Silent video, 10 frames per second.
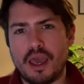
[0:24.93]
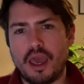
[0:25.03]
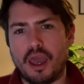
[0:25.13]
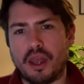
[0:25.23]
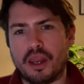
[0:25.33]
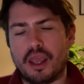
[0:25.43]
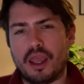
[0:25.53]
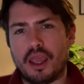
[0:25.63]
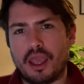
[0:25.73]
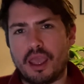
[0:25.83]
And
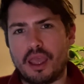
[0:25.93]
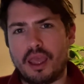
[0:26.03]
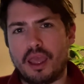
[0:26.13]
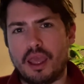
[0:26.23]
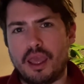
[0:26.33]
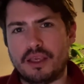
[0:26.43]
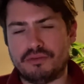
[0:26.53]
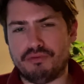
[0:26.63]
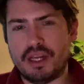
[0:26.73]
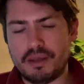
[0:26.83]
it's
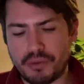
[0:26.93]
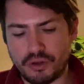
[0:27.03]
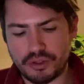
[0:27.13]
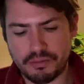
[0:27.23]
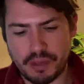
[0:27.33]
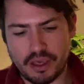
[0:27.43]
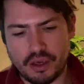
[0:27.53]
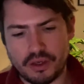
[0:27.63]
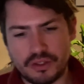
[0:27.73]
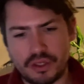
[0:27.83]
really important
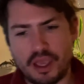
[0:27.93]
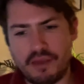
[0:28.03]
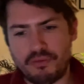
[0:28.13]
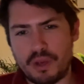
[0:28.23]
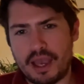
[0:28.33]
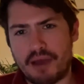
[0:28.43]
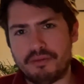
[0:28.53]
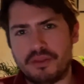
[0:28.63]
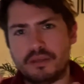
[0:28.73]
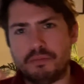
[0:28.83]
because if we
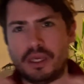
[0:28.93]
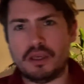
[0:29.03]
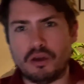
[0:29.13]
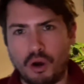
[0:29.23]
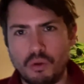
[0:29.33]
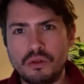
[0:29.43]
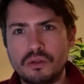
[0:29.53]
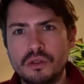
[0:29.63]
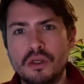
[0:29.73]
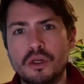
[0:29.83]
have this big goal,
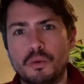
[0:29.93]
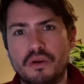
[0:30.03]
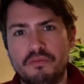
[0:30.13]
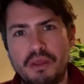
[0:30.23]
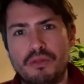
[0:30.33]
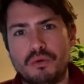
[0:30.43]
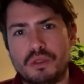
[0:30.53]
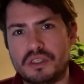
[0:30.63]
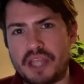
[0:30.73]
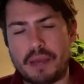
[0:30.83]
we've been through the
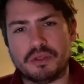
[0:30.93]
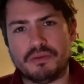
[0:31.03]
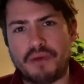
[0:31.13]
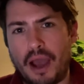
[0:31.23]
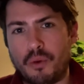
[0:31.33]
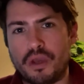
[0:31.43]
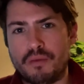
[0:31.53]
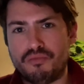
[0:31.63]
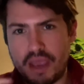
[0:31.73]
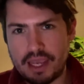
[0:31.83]
steps of how we
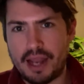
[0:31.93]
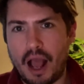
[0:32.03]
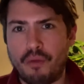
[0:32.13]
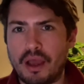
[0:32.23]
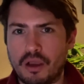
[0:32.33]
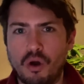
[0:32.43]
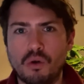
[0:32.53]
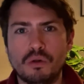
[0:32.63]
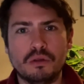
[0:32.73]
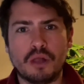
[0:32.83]
break down that
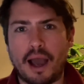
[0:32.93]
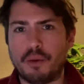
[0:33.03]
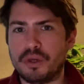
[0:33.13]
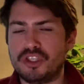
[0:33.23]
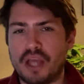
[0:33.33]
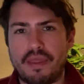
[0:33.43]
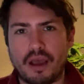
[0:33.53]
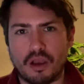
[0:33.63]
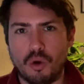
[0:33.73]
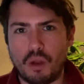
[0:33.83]
goal, how we share that
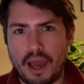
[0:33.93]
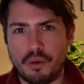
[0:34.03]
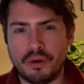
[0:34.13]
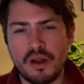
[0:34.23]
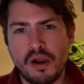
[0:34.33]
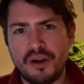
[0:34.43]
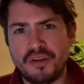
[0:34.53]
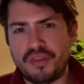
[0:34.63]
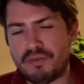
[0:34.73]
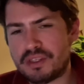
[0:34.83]
goal out,
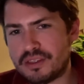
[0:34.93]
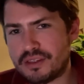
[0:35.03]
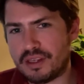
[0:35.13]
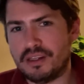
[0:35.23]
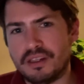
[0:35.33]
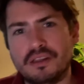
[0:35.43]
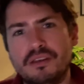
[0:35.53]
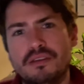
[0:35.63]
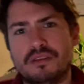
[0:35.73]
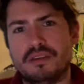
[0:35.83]
there is
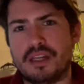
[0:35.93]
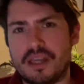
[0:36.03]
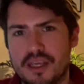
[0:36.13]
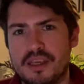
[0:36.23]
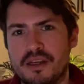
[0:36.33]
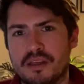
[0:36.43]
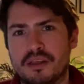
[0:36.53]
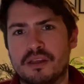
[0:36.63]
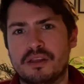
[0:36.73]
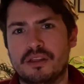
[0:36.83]
still the need
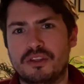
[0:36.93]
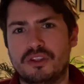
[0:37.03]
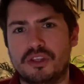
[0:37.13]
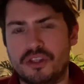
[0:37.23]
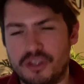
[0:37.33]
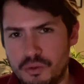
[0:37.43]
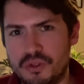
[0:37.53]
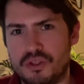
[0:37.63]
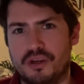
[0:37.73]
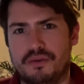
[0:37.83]
to do
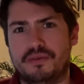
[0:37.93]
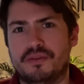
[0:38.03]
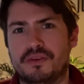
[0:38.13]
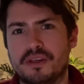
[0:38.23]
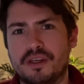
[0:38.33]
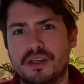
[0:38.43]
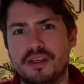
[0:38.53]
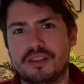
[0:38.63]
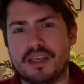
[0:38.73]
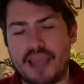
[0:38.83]
stuff,
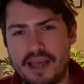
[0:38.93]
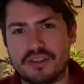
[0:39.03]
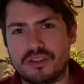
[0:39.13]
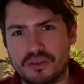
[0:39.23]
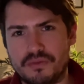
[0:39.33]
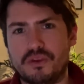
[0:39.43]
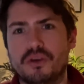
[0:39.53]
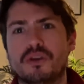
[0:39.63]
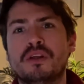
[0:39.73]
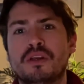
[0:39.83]
to get stuff done.